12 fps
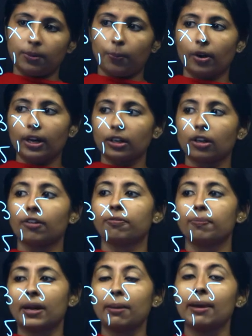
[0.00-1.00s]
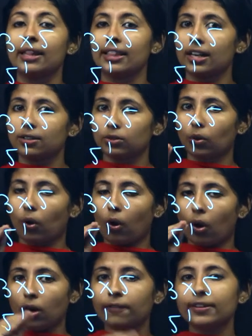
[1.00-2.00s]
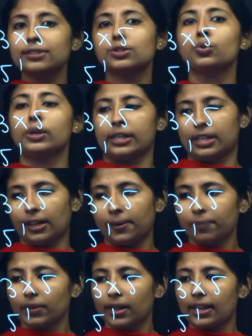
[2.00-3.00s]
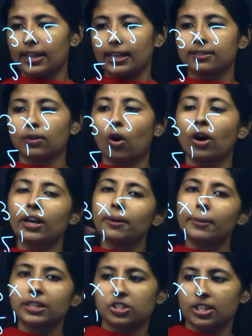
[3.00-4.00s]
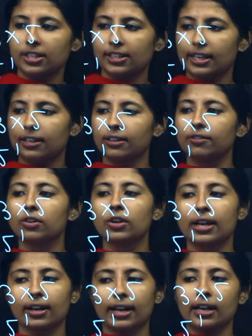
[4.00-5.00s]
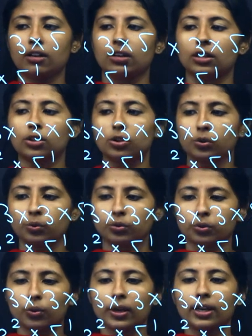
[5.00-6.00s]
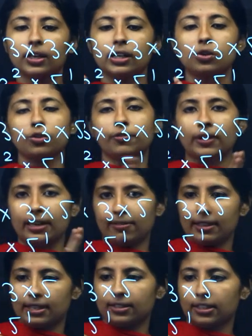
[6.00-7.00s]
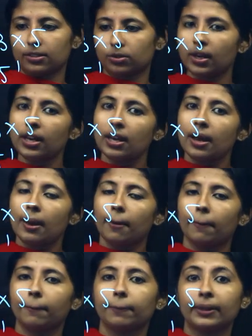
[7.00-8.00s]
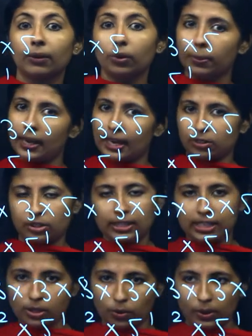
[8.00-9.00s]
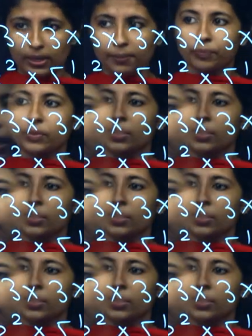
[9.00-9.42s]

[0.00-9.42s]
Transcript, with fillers: a product of prime, and that's always unique. That order may change, like you can write 2 square into 5 then 3 square. They would be actually equal.